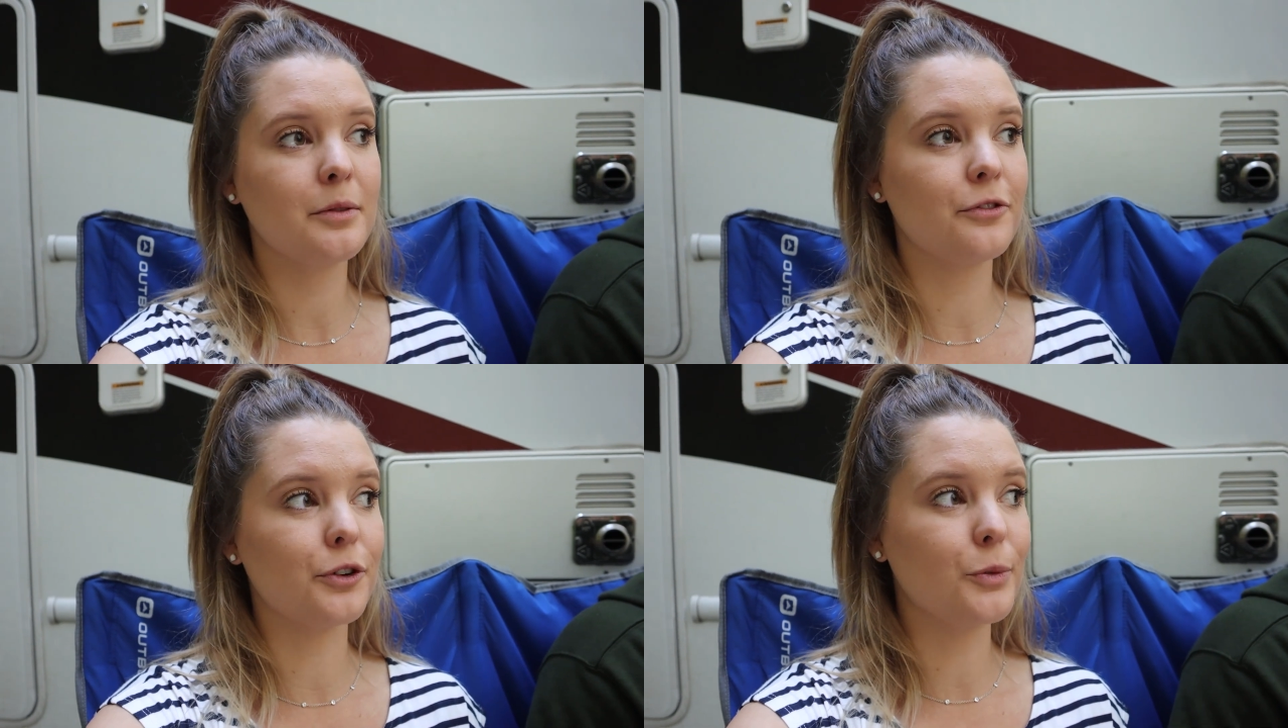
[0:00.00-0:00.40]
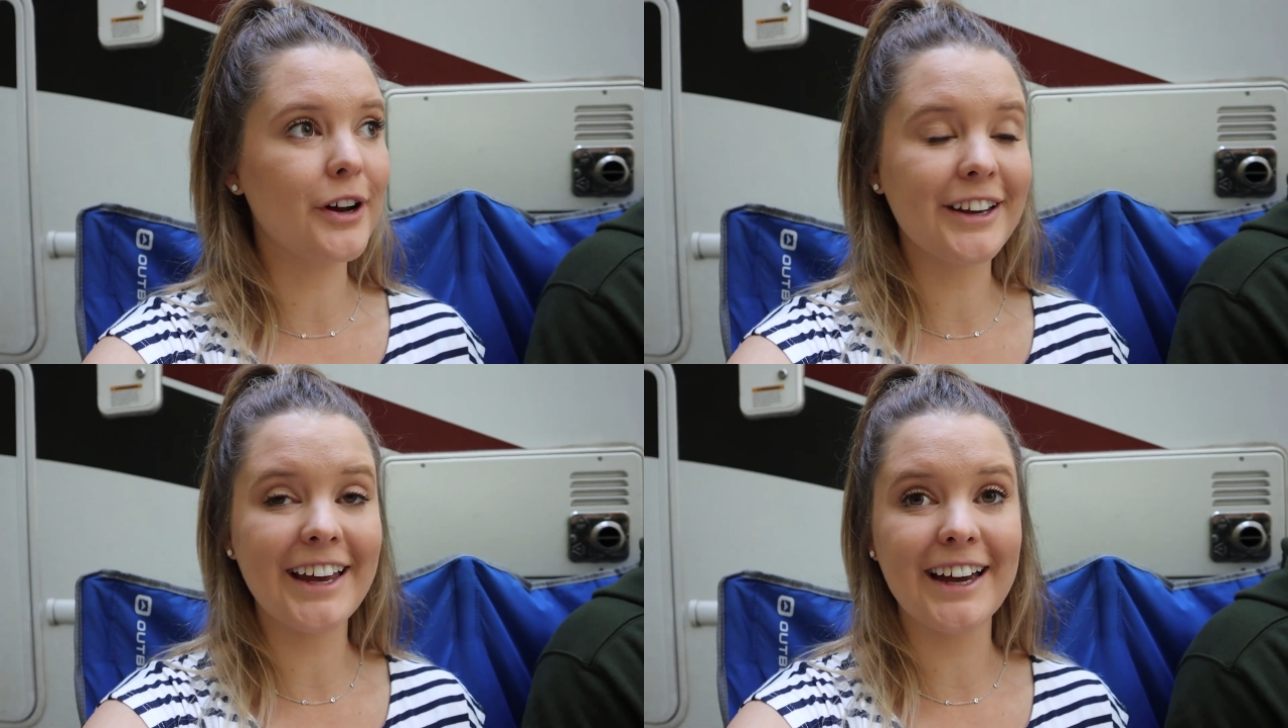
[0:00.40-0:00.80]
for
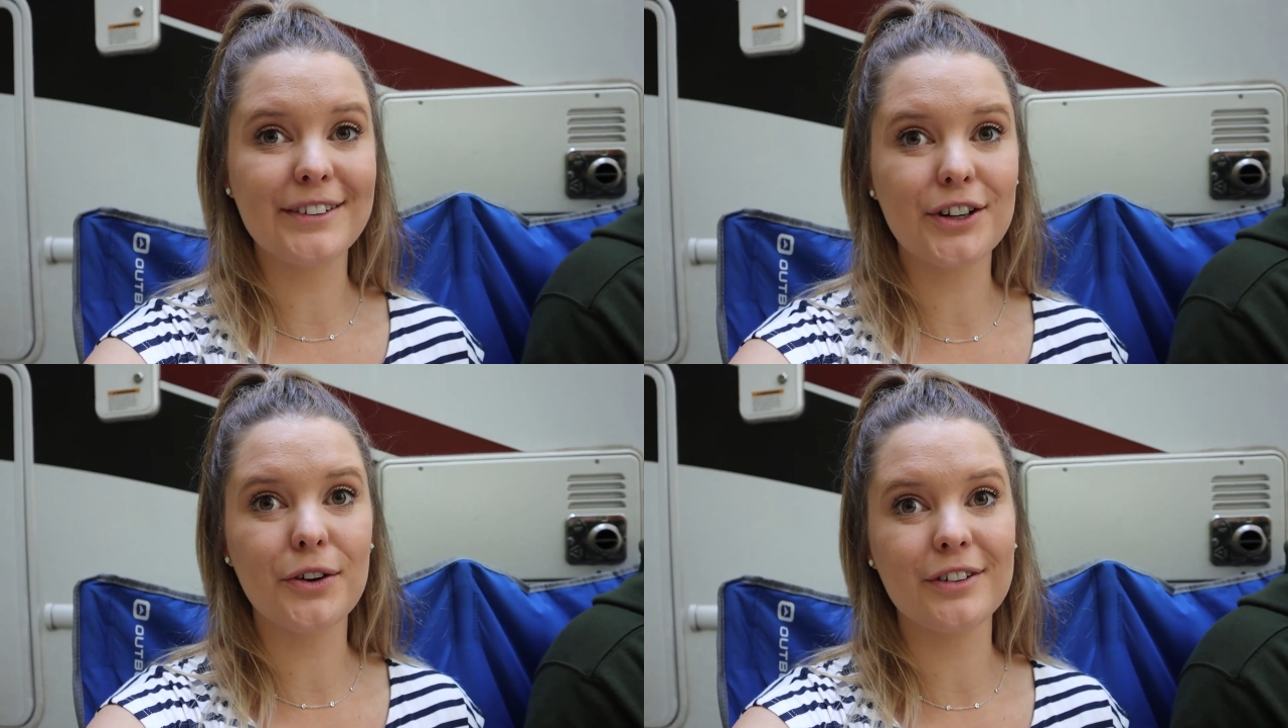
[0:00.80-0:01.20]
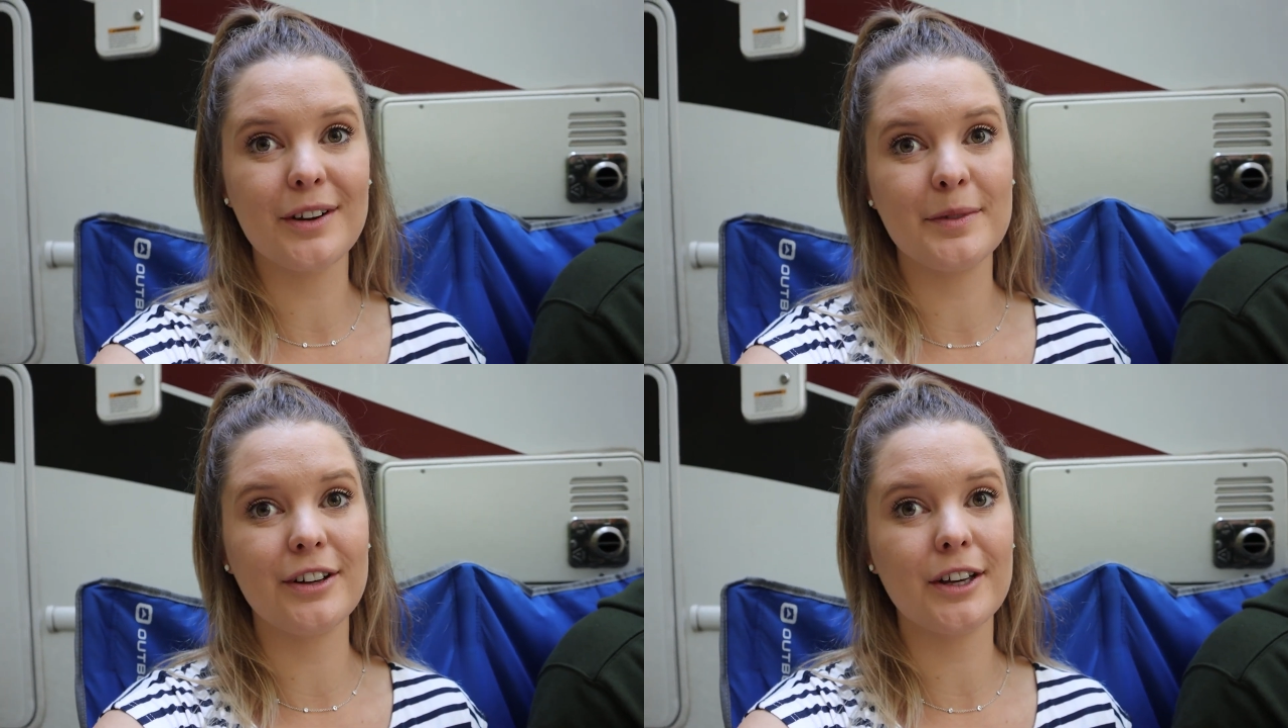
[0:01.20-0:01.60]
1 can of
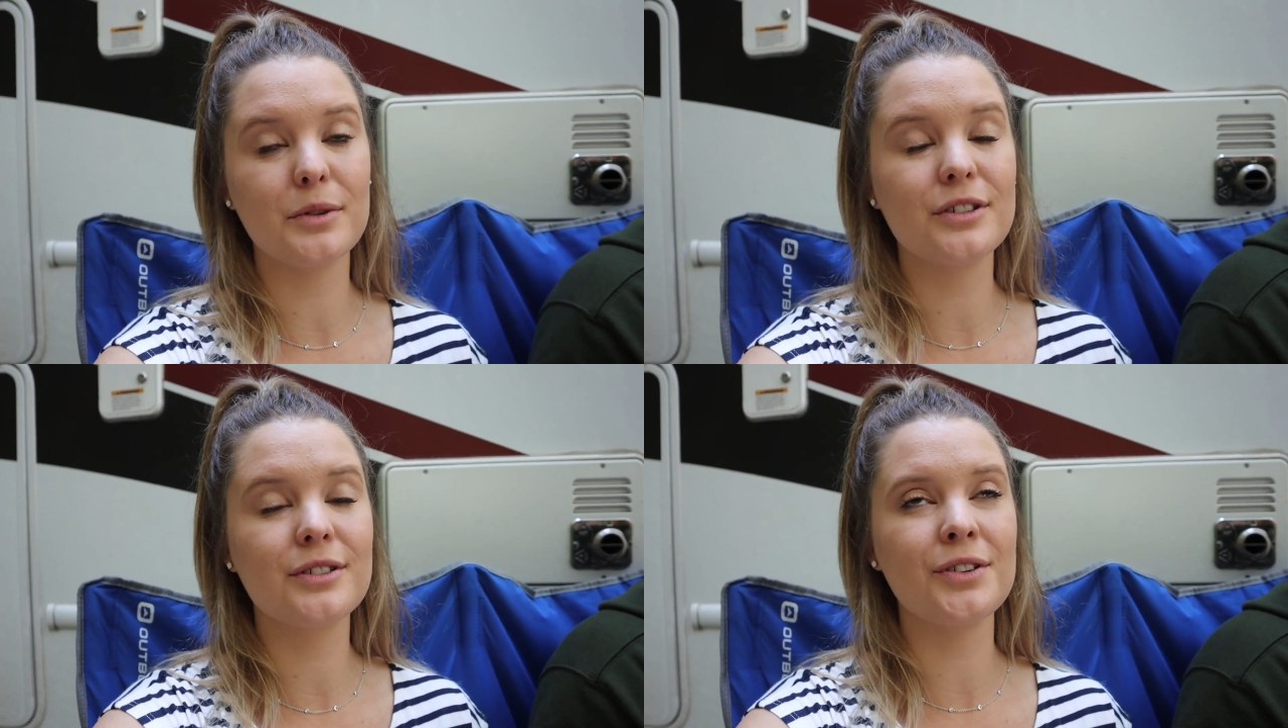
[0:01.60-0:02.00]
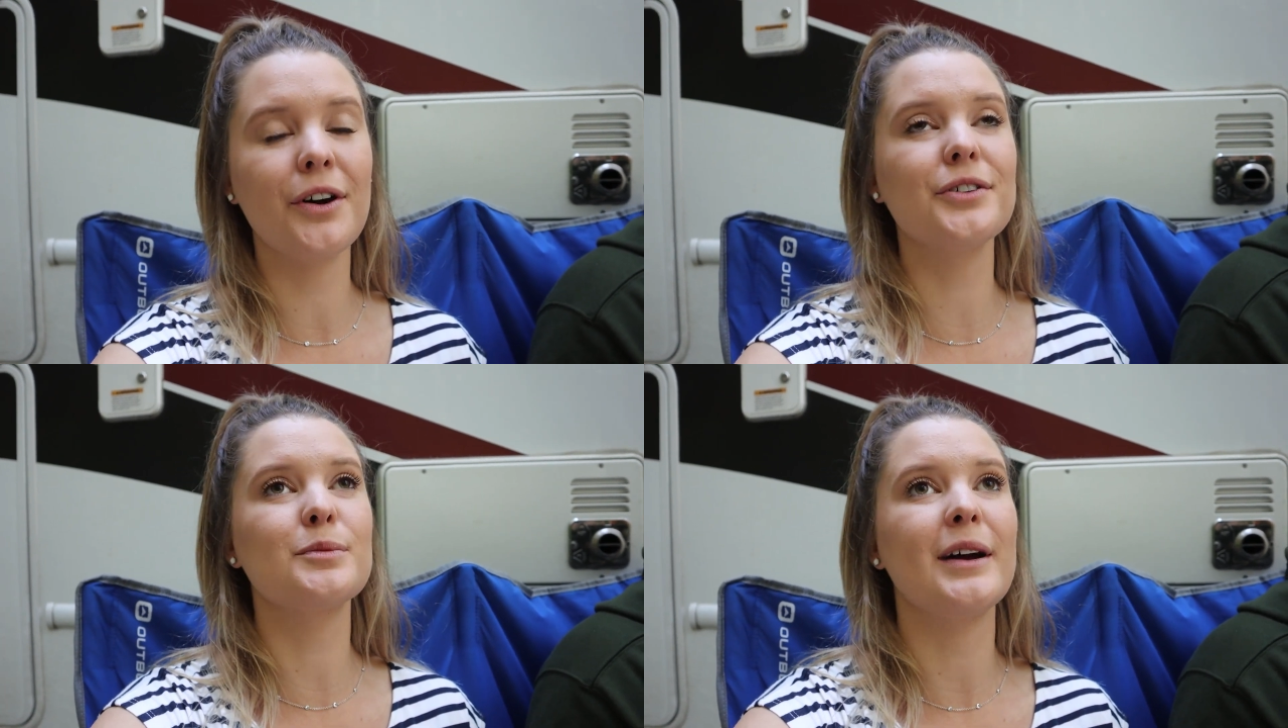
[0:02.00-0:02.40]
coconut milk. It was
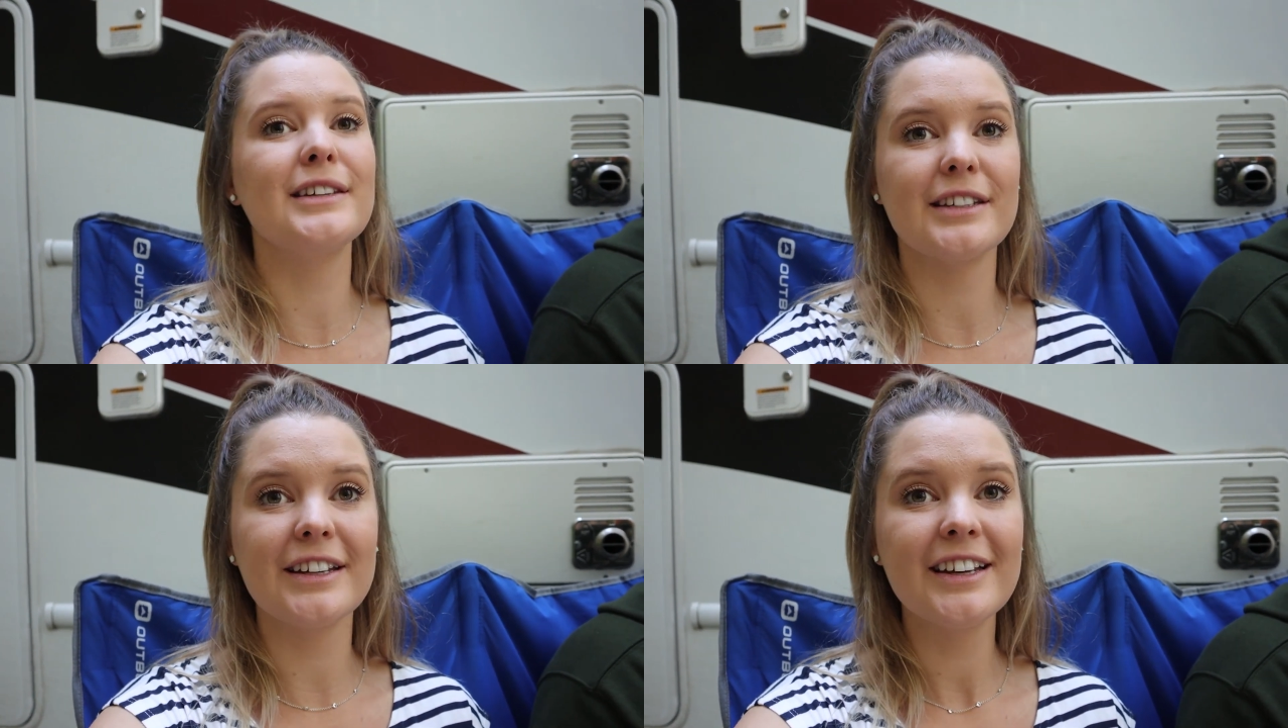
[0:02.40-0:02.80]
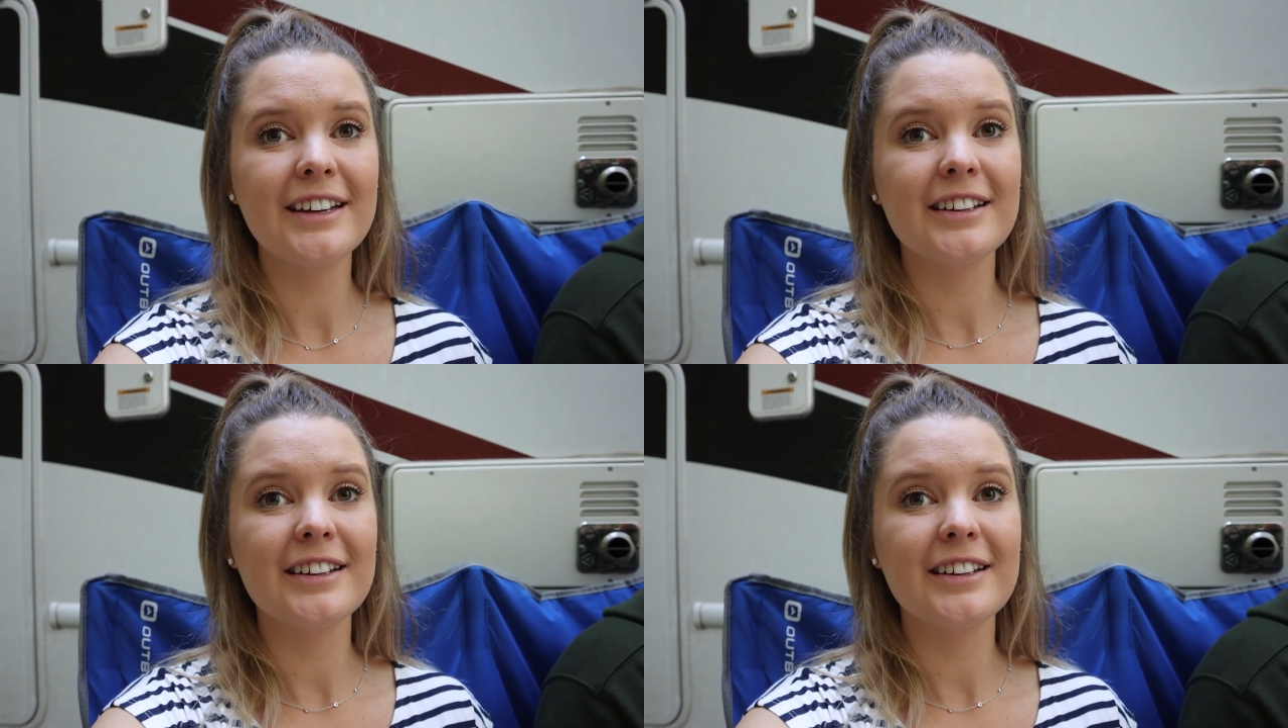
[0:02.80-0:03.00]
so spicy.